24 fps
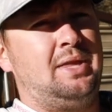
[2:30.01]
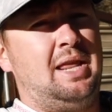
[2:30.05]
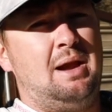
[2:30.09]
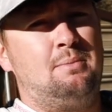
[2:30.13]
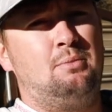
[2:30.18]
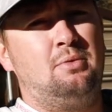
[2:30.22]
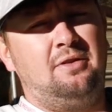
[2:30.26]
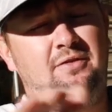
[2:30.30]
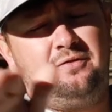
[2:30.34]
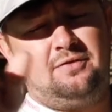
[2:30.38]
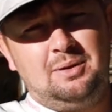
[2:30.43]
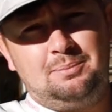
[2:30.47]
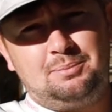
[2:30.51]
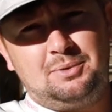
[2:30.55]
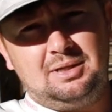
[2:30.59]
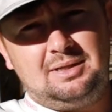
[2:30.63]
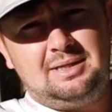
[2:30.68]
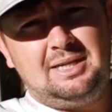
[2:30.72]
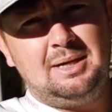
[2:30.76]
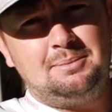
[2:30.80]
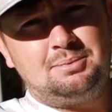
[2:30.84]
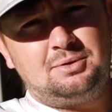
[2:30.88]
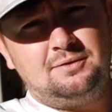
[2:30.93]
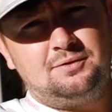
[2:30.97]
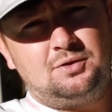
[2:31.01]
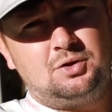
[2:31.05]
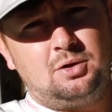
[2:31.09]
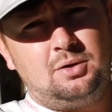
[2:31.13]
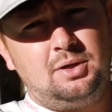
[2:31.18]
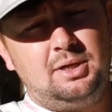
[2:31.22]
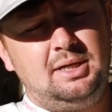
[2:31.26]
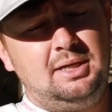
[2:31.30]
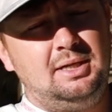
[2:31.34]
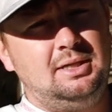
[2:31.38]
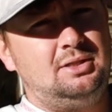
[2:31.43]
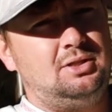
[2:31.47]
and I'm gonna flip the tips of
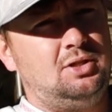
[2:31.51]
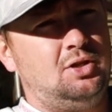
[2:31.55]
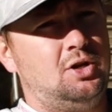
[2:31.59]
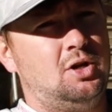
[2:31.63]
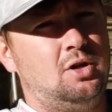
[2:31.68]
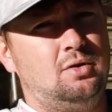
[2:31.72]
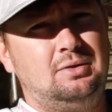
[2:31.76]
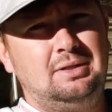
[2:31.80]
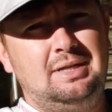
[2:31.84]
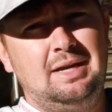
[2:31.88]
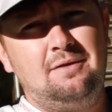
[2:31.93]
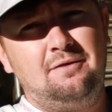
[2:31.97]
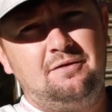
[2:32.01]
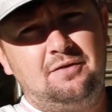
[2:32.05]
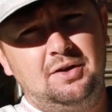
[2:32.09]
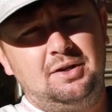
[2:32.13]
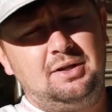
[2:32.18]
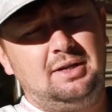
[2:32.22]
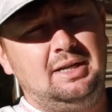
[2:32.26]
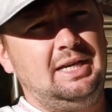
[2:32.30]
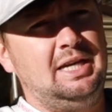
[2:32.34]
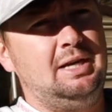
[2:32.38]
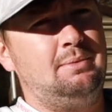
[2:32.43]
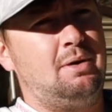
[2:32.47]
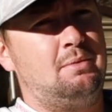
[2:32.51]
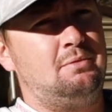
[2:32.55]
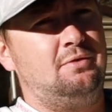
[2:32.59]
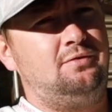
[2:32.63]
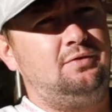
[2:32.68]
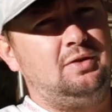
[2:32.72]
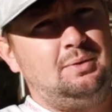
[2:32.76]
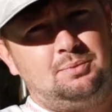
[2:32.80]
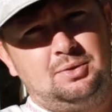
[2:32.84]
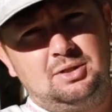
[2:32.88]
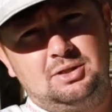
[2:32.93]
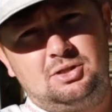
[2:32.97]
trees, you know, 10 foot deep. I'm gonna
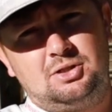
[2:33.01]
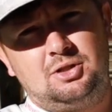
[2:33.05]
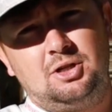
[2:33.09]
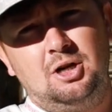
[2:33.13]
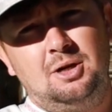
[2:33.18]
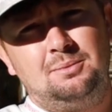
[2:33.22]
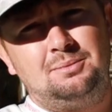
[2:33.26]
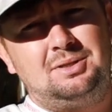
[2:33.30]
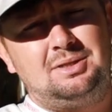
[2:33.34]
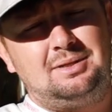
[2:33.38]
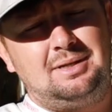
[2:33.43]
flip the stump